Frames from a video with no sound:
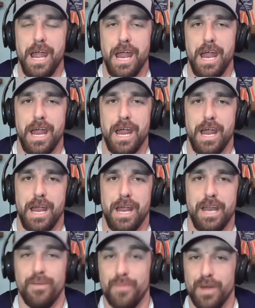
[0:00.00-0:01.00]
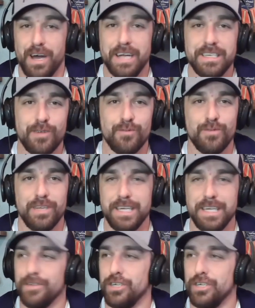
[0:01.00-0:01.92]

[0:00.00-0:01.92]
and to be honest, I don't really give a